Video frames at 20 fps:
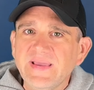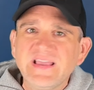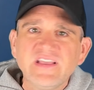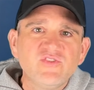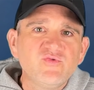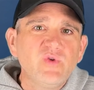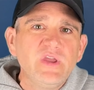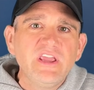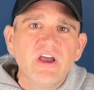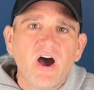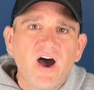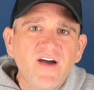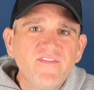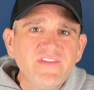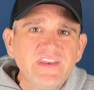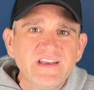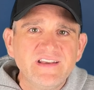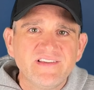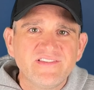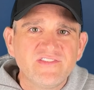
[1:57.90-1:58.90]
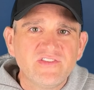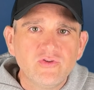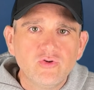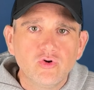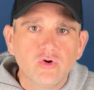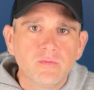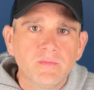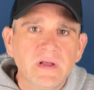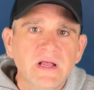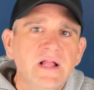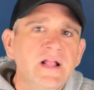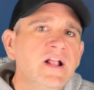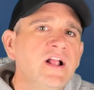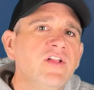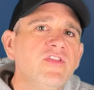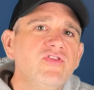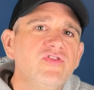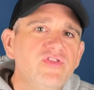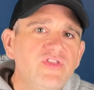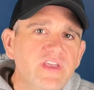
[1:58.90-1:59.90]
Because we often assume
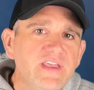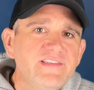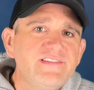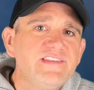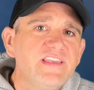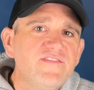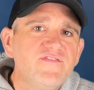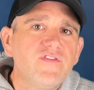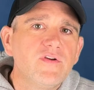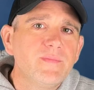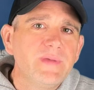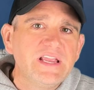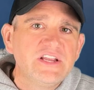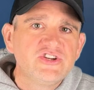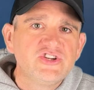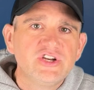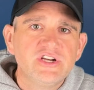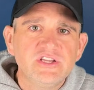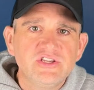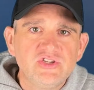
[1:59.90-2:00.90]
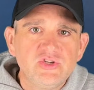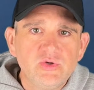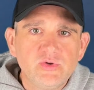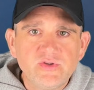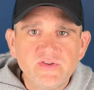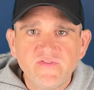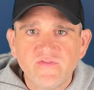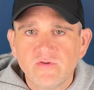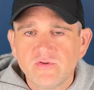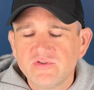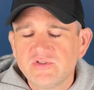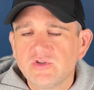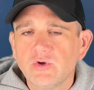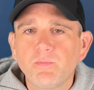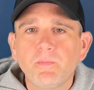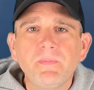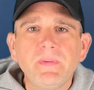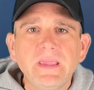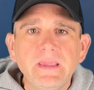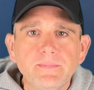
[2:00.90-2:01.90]
this information is useful, so
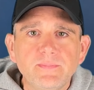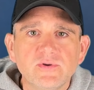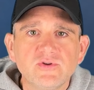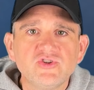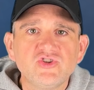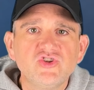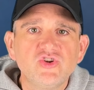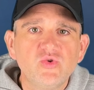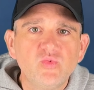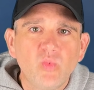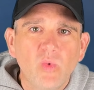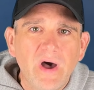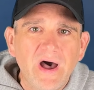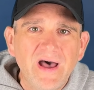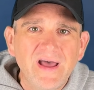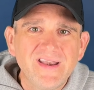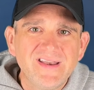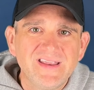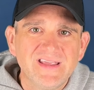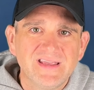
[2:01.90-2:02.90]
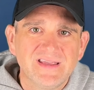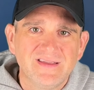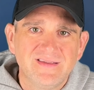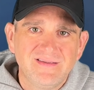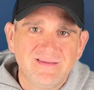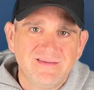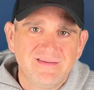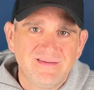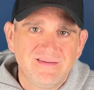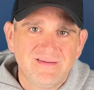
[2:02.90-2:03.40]
people should want it.